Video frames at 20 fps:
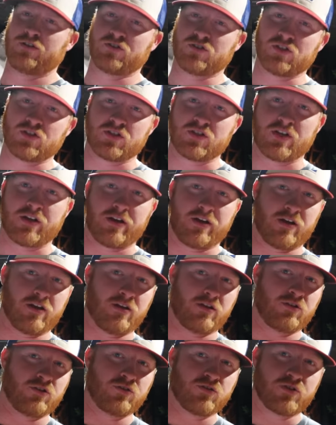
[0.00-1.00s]
There's this
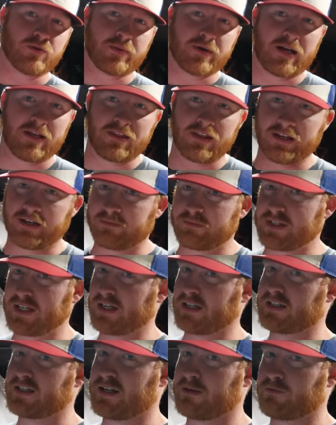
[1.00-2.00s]
YouTuber, I think I'm
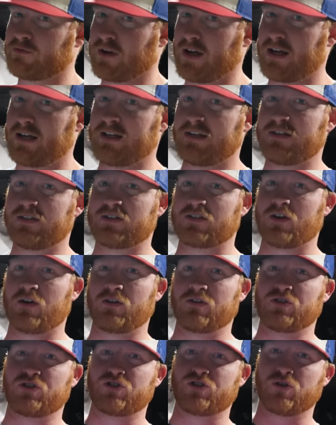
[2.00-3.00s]
saying his name's right, it's
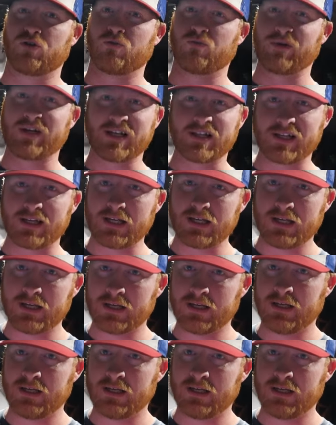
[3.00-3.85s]
called Sure Weekly,